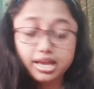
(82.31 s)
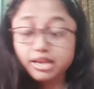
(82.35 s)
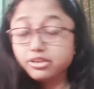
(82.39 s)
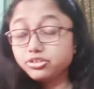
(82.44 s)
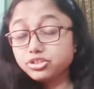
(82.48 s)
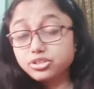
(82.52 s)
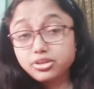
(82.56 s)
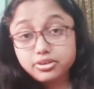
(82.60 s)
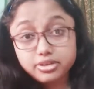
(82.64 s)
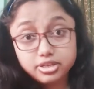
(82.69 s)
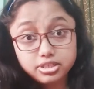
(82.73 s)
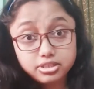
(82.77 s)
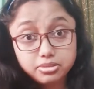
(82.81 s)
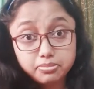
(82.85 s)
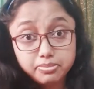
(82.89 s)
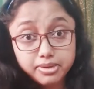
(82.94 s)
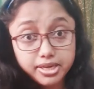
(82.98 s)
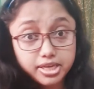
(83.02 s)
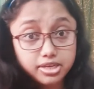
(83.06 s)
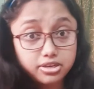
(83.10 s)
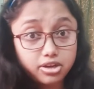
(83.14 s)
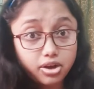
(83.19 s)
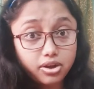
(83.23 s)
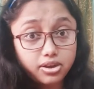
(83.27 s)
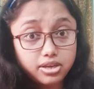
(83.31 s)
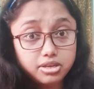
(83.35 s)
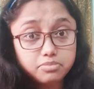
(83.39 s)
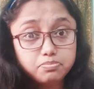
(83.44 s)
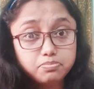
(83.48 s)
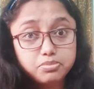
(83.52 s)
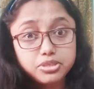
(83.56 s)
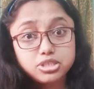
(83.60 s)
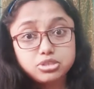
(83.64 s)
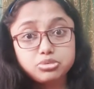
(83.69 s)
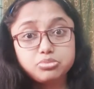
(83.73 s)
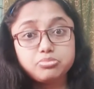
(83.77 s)
the Bengali
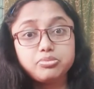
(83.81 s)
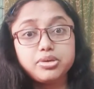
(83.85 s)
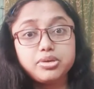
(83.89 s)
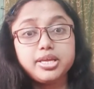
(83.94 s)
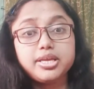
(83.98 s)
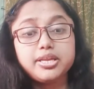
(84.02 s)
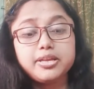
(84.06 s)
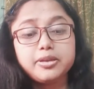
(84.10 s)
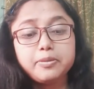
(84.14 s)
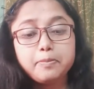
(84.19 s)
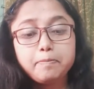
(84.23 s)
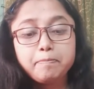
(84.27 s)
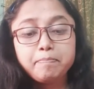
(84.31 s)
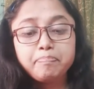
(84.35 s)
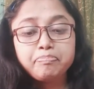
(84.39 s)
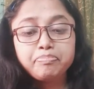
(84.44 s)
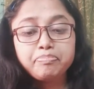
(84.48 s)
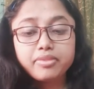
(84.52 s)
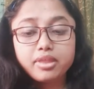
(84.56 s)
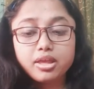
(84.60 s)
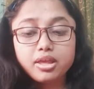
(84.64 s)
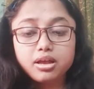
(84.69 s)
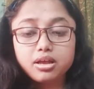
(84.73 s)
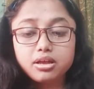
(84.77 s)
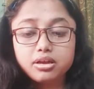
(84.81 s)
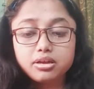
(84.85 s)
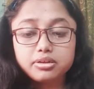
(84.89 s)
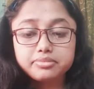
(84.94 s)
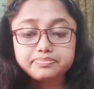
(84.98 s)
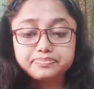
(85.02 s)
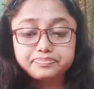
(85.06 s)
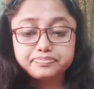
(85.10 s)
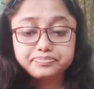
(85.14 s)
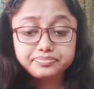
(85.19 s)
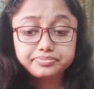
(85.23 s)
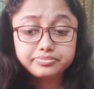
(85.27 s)
between,
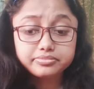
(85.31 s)
the